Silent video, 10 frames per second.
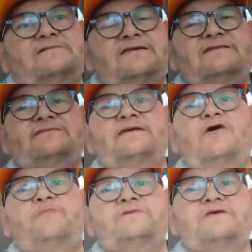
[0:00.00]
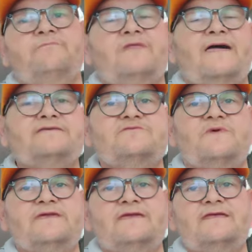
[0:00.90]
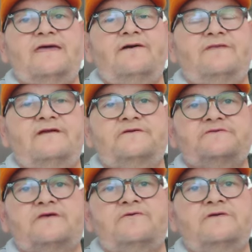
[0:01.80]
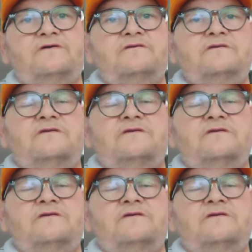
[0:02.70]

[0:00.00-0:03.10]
Tennessee opens up last weekend out in Arizona